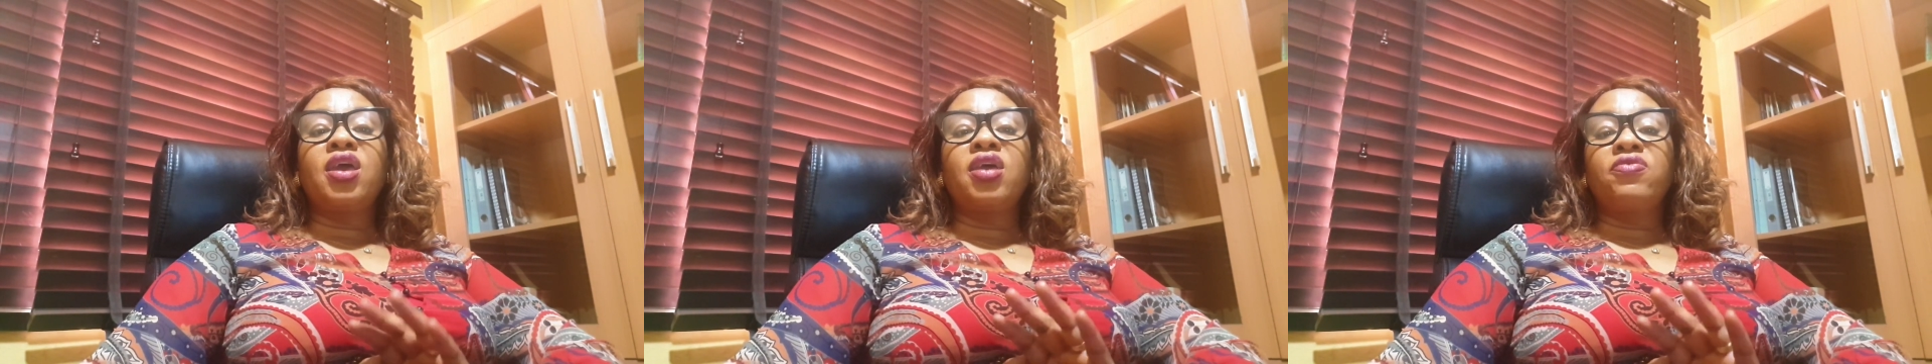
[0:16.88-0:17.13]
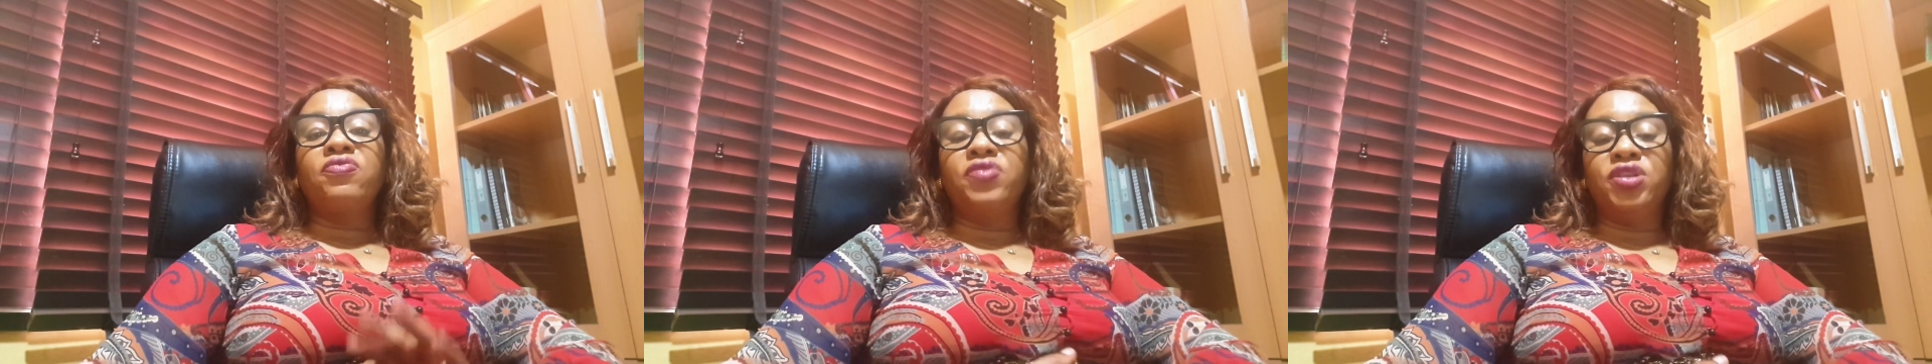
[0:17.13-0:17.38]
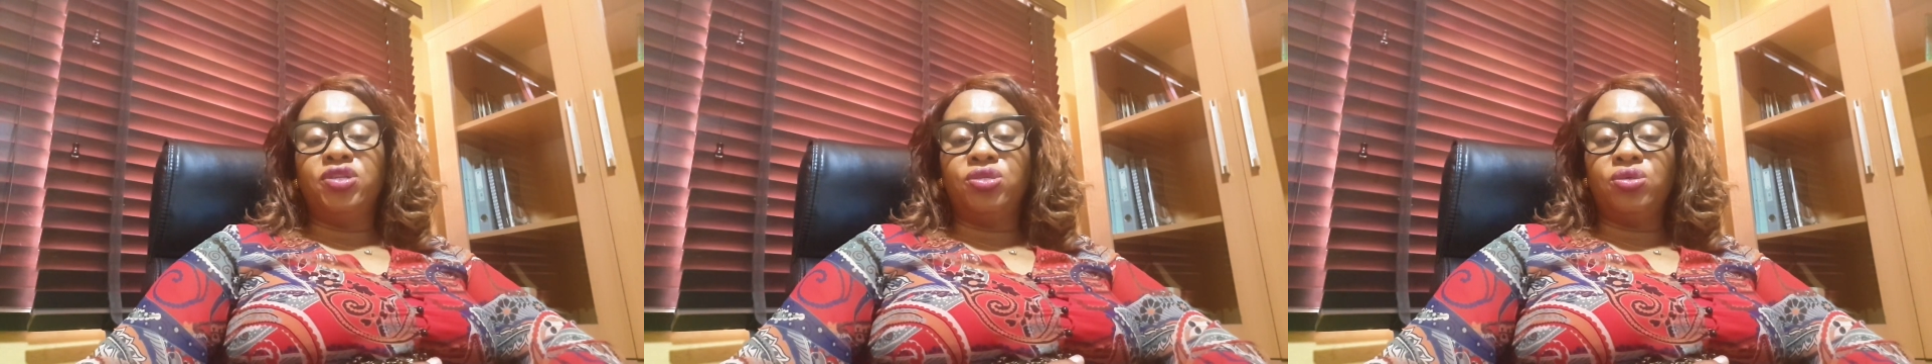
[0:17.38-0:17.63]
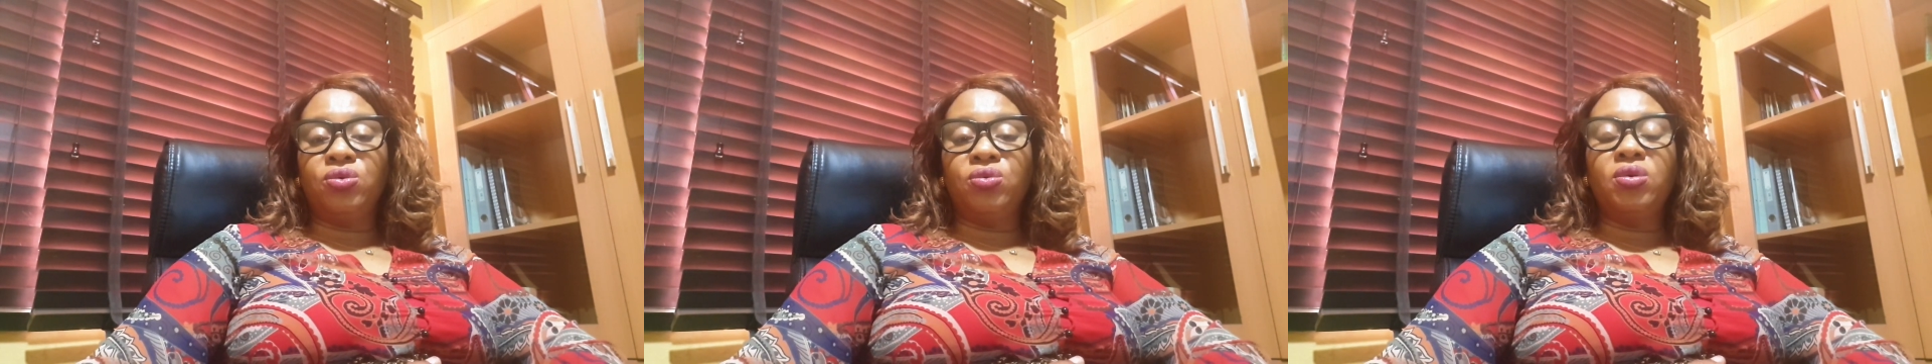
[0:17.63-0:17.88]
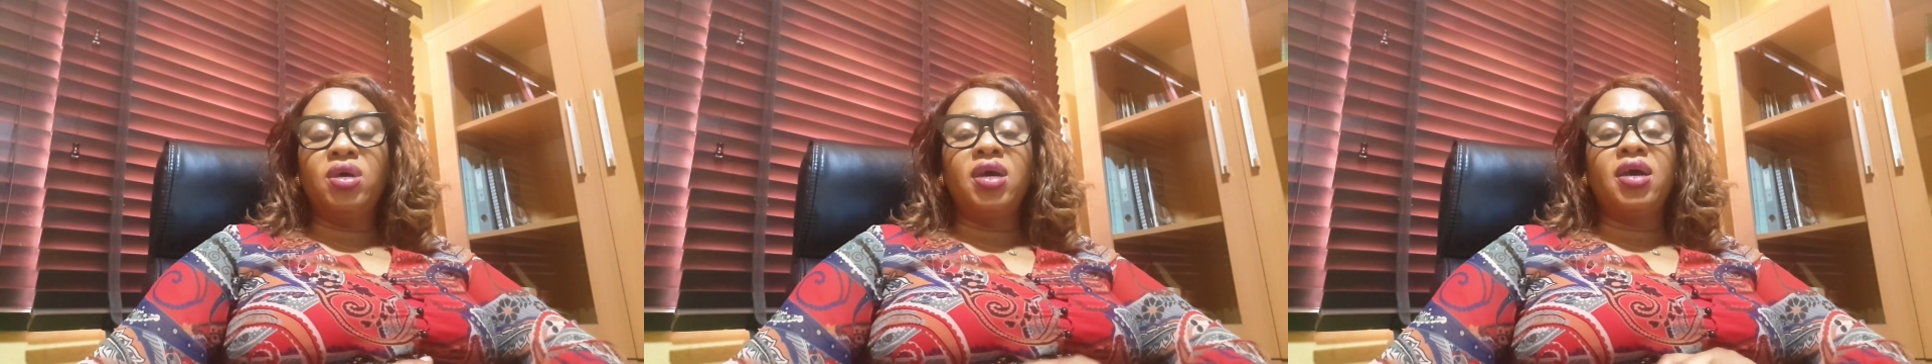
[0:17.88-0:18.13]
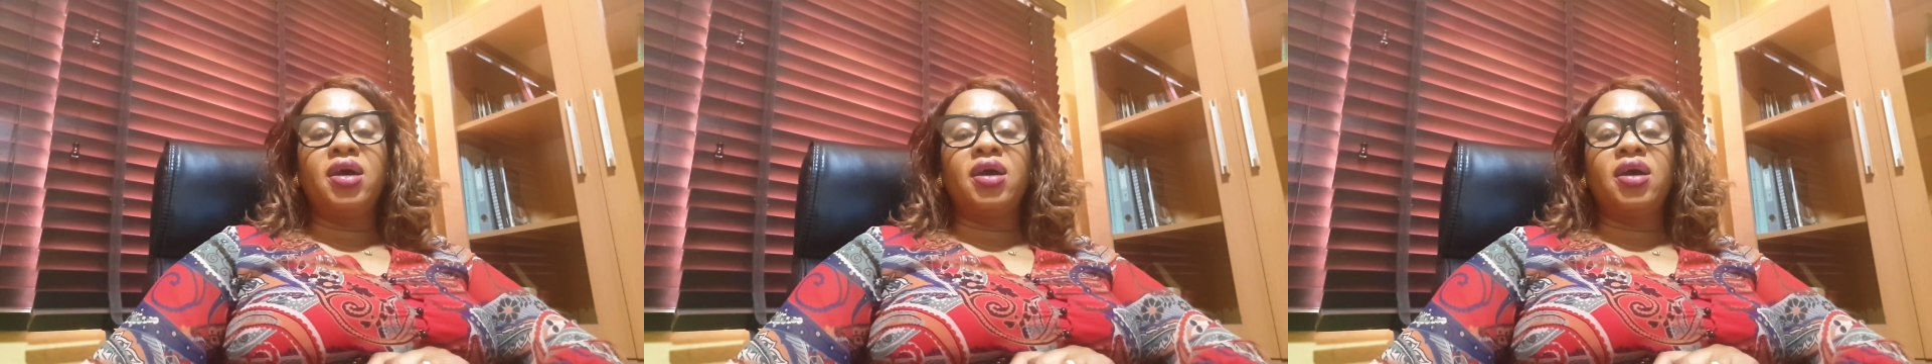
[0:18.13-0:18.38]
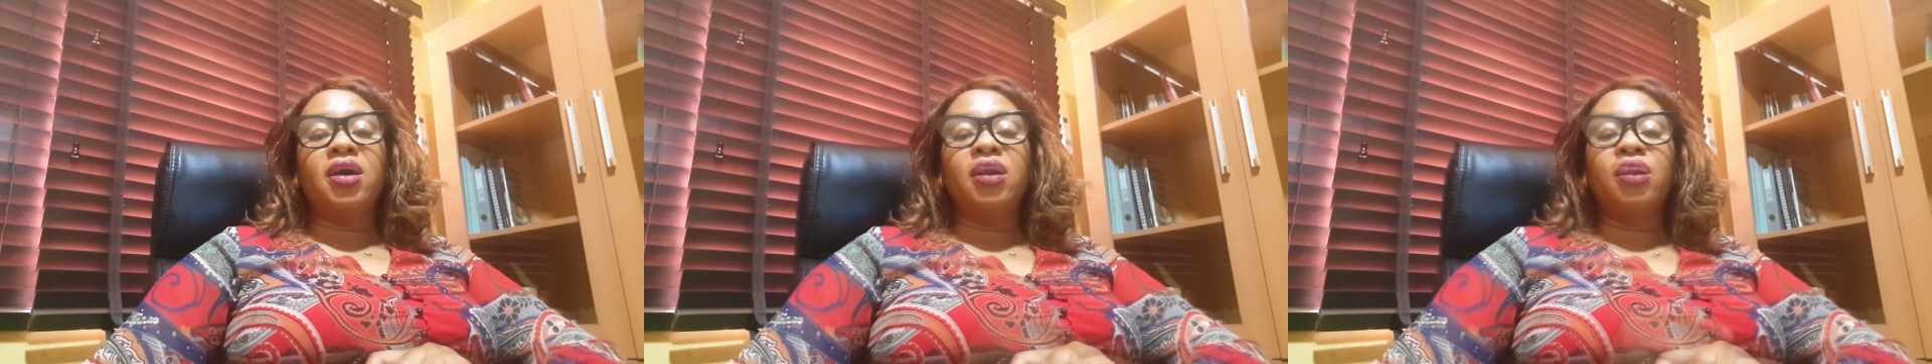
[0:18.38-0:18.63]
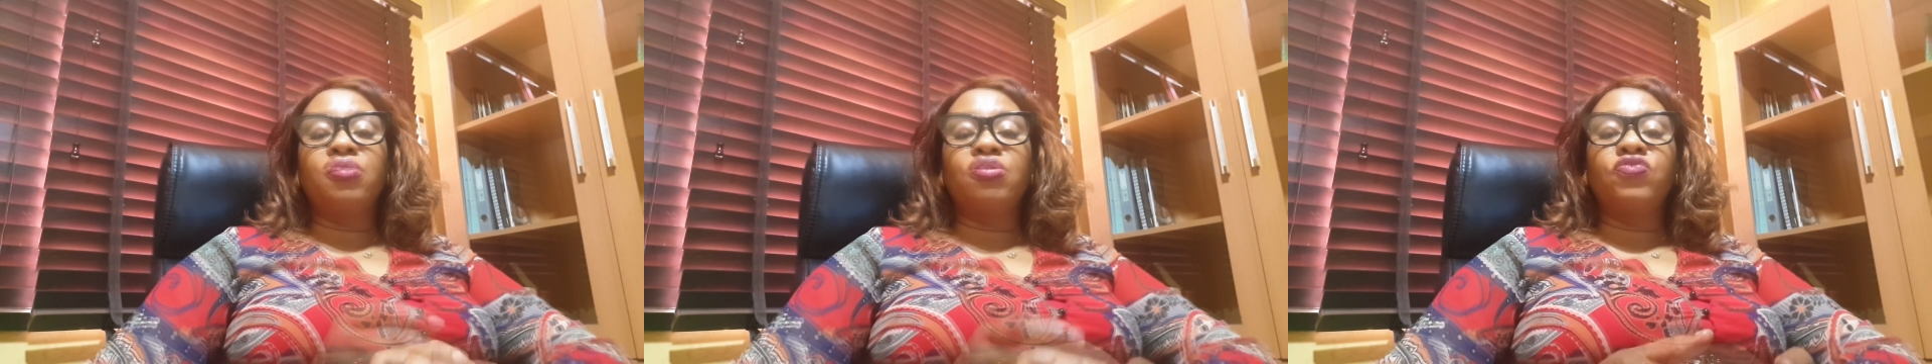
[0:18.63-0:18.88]
a video,
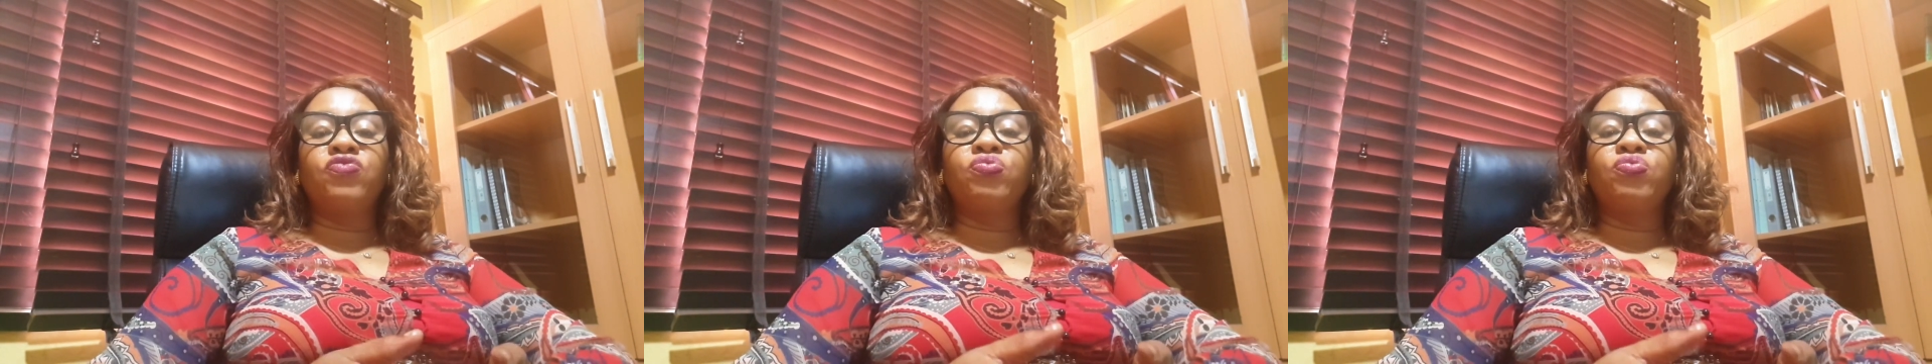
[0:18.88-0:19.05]
story of